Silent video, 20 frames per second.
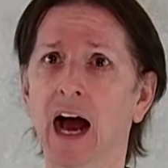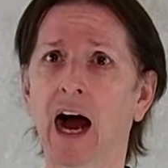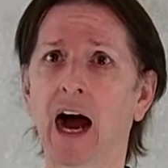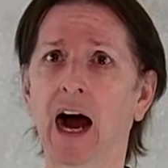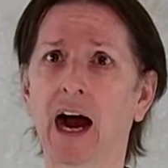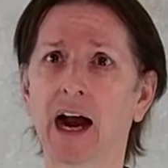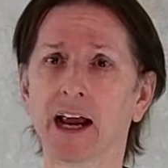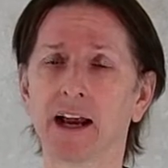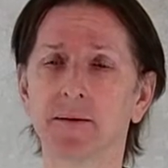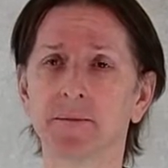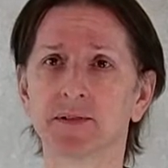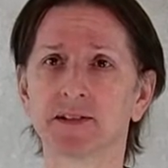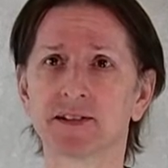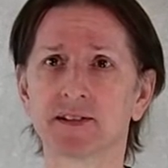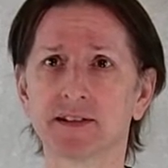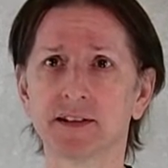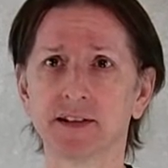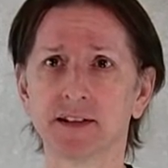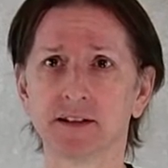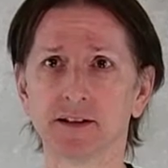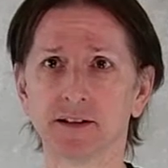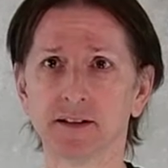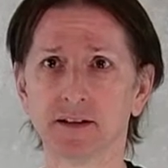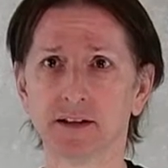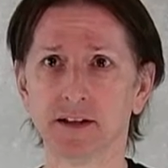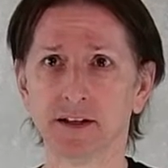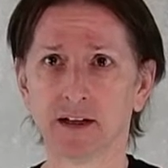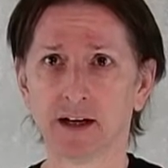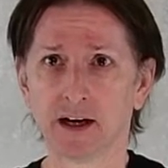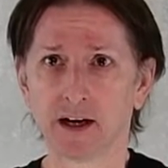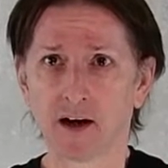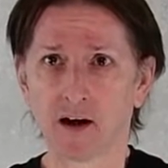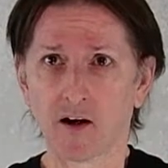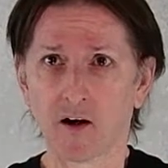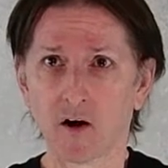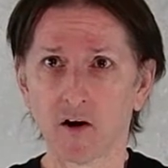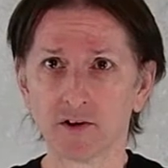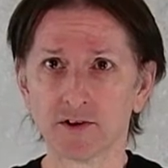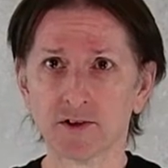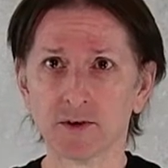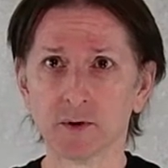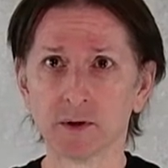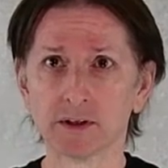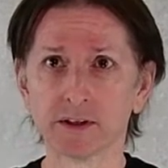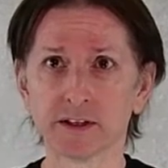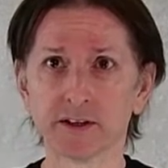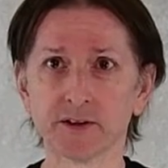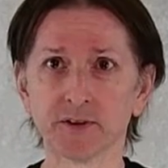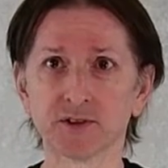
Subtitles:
I'll do a little